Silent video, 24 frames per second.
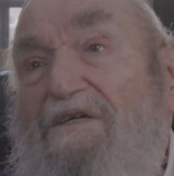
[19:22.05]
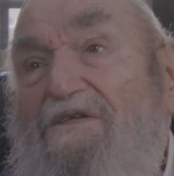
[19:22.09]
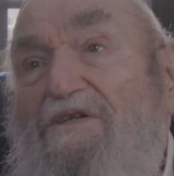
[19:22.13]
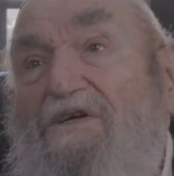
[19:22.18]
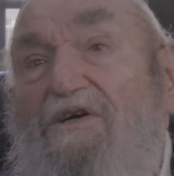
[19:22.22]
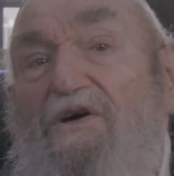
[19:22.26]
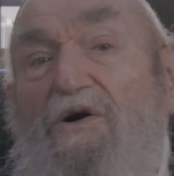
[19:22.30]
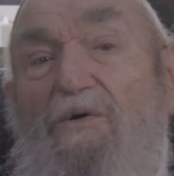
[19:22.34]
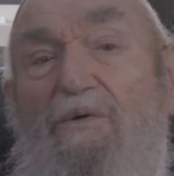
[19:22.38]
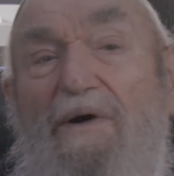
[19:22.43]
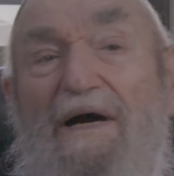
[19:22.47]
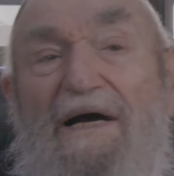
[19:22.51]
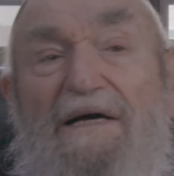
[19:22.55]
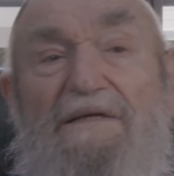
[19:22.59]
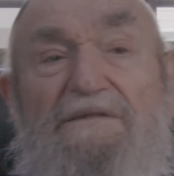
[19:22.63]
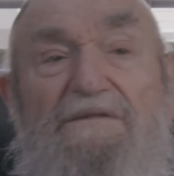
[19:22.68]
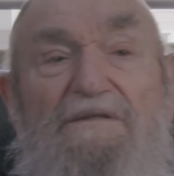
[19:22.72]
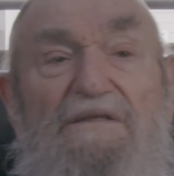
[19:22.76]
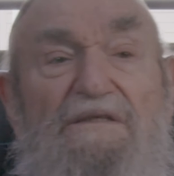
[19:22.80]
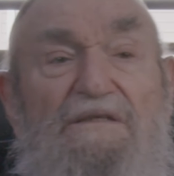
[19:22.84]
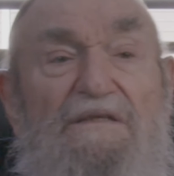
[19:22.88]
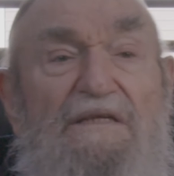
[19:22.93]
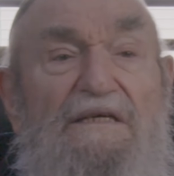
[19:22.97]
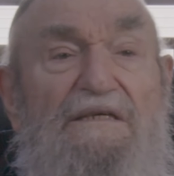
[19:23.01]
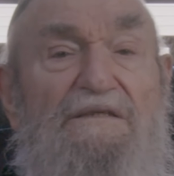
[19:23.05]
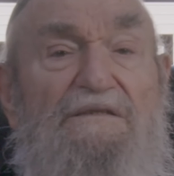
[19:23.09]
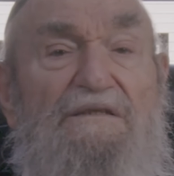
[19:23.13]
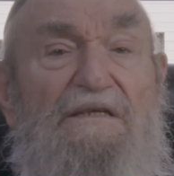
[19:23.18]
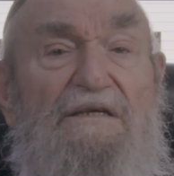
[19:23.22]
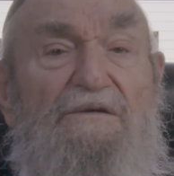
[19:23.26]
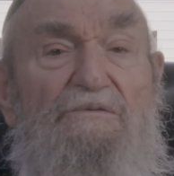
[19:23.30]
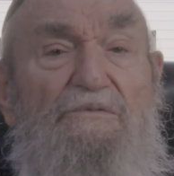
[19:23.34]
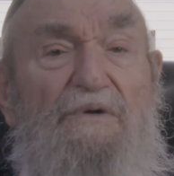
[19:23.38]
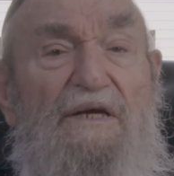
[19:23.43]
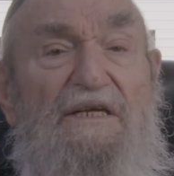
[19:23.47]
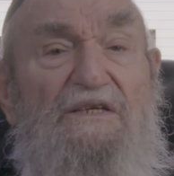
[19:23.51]
to go out and,
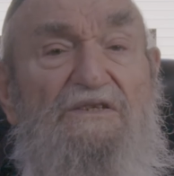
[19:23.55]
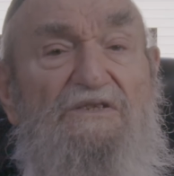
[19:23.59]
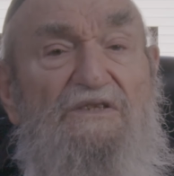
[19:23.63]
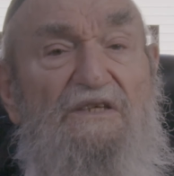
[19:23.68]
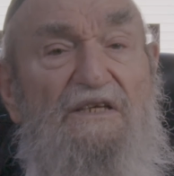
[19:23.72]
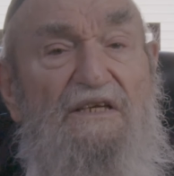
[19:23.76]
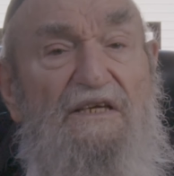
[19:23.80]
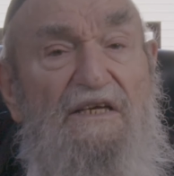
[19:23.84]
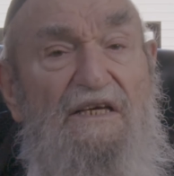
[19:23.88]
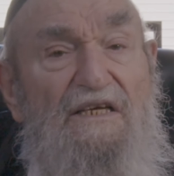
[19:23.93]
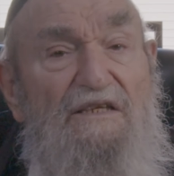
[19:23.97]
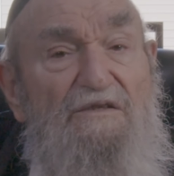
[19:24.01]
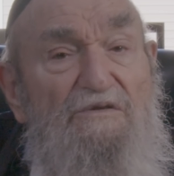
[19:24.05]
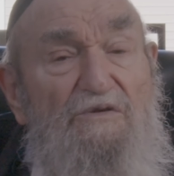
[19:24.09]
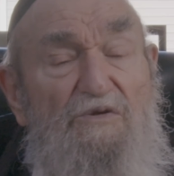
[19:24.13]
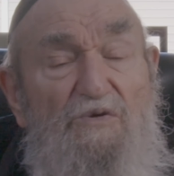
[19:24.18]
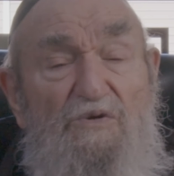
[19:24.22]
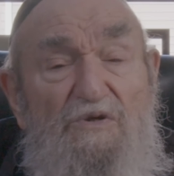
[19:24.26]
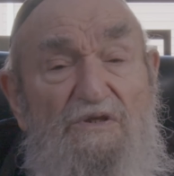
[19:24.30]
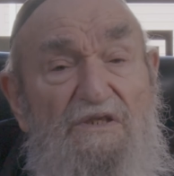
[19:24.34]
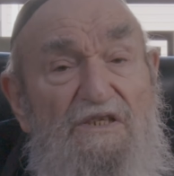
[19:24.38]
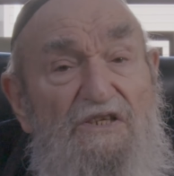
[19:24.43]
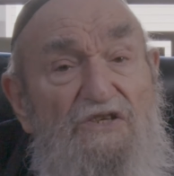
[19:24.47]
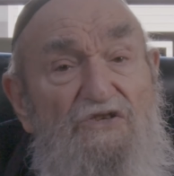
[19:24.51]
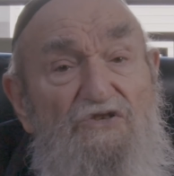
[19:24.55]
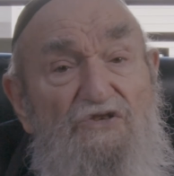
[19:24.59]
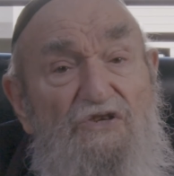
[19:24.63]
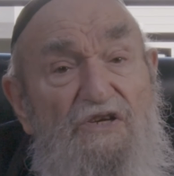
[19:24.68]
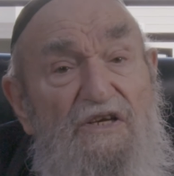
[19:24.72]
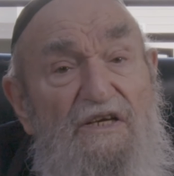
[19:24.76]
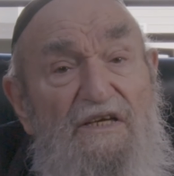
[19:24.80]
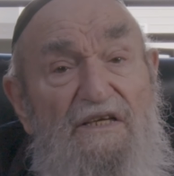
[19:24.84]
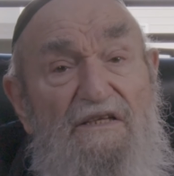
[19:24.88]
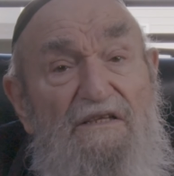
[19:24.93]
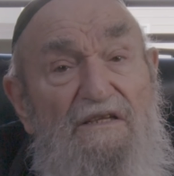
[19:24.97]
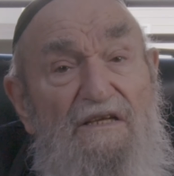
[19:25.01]
and raise the kids because each
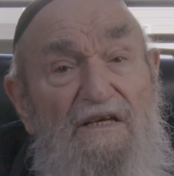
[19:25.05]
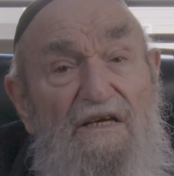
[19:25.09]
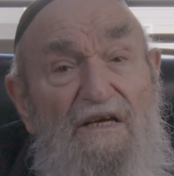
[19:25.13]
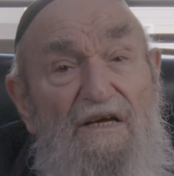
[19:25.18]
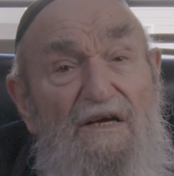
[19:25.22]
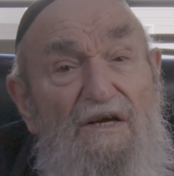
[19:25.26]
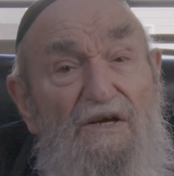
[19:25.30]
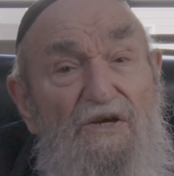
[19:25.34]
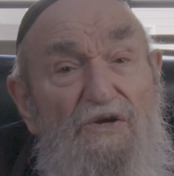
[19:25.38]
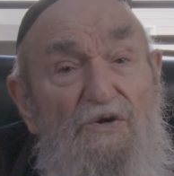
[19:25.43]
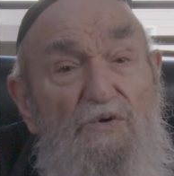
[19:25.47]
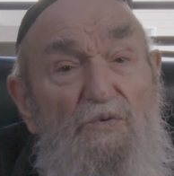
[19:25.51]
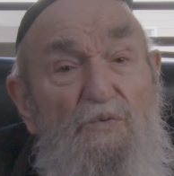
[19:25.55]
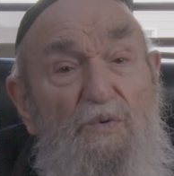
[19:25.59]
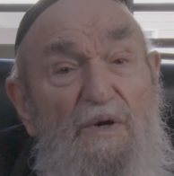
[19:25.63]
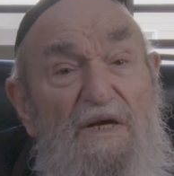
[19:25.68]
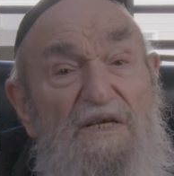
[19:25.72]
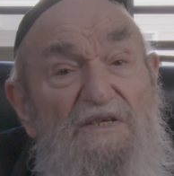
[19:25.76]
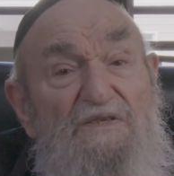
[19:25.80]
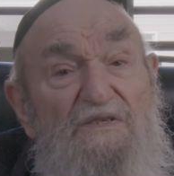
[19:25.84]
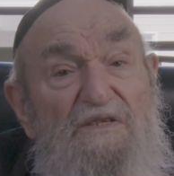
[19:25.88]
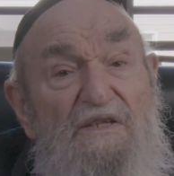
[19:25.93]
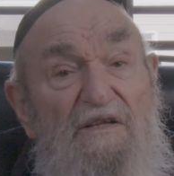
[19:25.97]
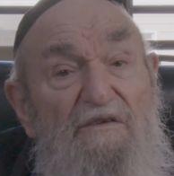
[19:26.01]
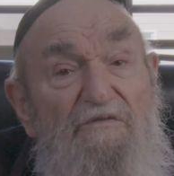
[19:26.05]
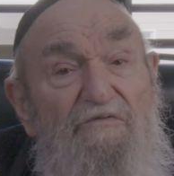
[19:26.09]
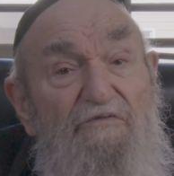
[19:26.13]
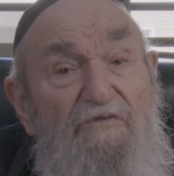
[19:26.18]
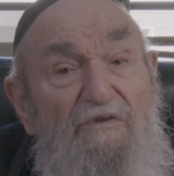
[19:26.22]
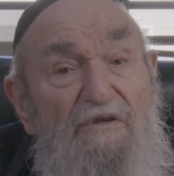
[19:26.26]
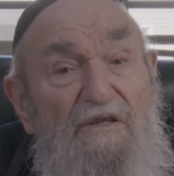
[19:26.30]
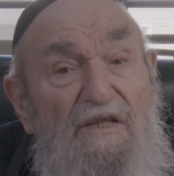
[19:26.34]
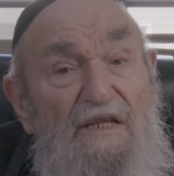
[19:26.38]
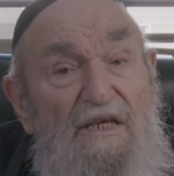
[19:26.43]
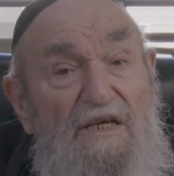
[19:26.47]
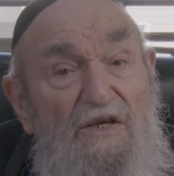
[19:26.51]
kid you raise
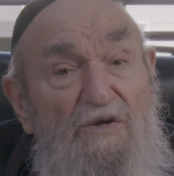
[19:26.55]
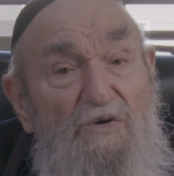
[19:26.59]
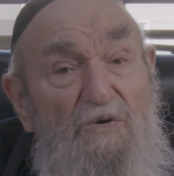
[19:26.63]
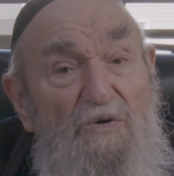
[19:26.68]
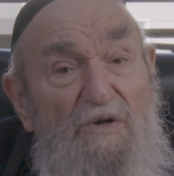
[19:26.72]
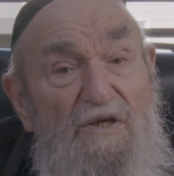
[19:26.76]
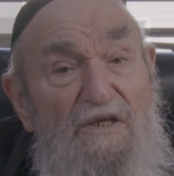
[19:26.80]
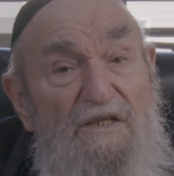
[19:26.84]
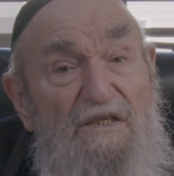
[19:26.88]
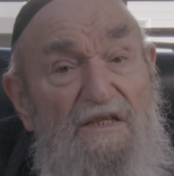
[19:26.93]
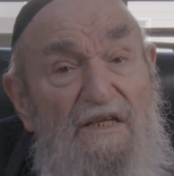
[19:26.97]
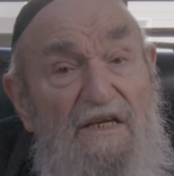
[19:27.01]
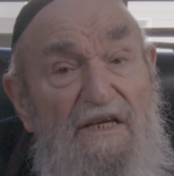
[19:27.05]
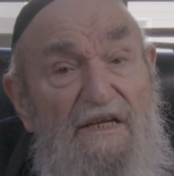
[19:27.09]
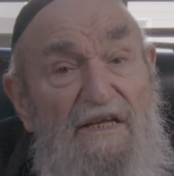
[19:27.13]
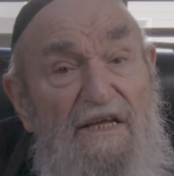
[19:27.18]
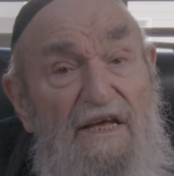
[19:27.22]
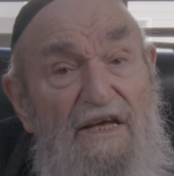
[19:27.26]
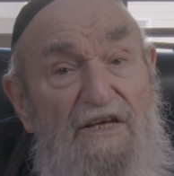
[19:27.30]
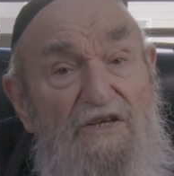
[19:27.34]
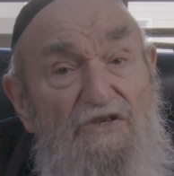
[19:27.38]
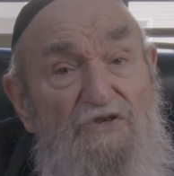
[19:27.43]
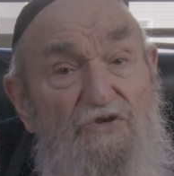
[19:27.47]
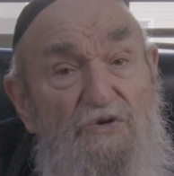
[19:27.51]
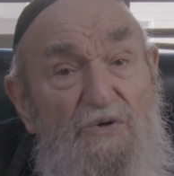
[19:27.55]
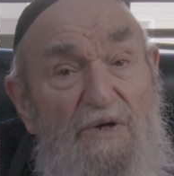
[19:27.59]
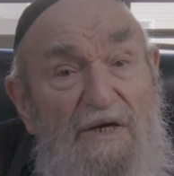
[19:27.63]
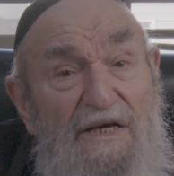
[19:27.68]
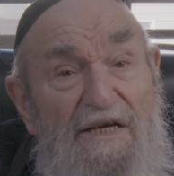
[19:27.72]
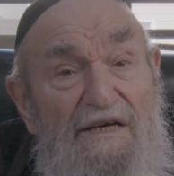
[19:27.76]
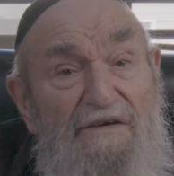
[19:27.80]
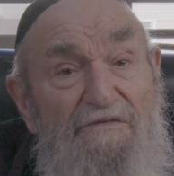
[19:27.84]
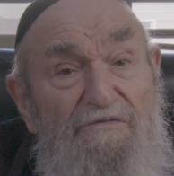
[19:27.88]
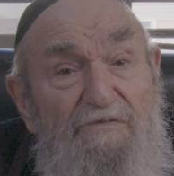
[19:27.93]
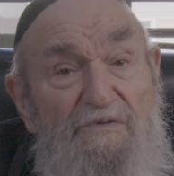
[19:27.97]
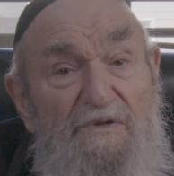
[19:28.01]
differently according to the age you
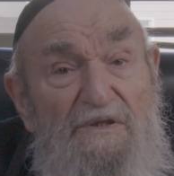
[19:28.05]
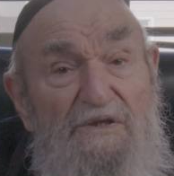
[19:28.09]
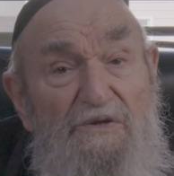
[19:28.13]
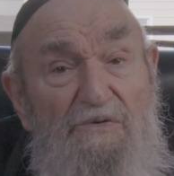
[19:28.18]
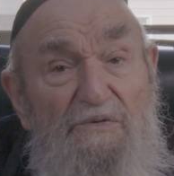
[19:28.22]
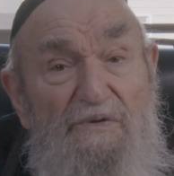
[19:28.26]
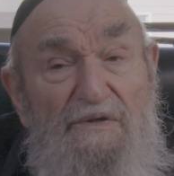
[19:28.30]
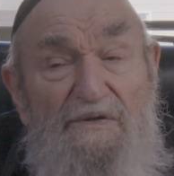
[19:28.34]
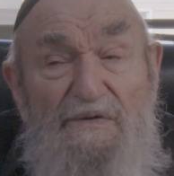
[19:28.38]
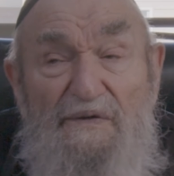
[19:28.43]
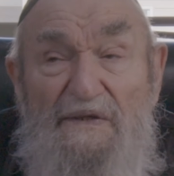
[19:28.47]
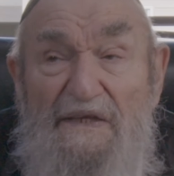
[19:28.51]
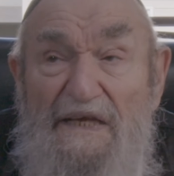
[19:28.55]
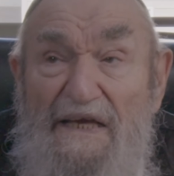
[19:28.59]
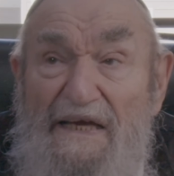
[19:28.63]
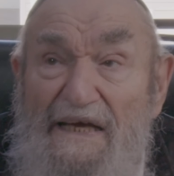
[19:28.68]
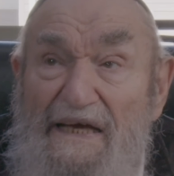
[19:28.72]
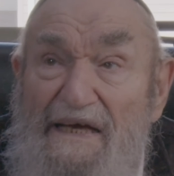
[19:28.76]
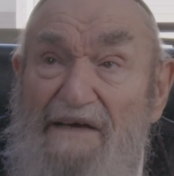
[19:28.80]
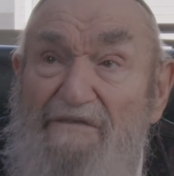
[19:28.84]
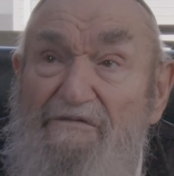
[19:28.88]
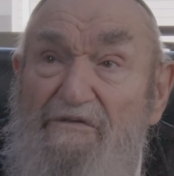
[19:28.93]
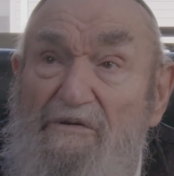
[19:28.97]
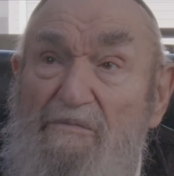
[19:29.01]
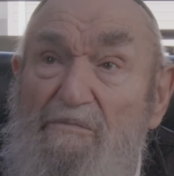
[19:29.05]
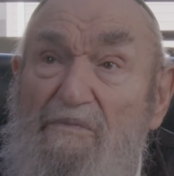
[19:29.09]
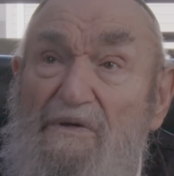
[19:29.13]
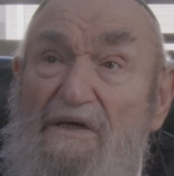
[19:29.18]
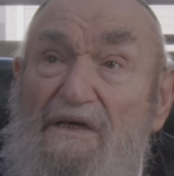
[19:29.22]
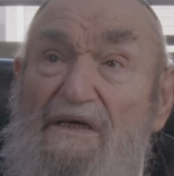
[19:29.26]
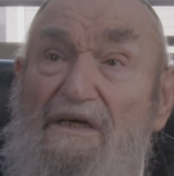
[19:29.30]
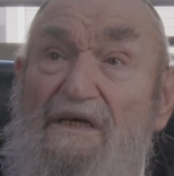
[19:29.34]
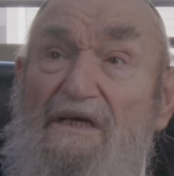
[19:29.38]
have when you, when you have them.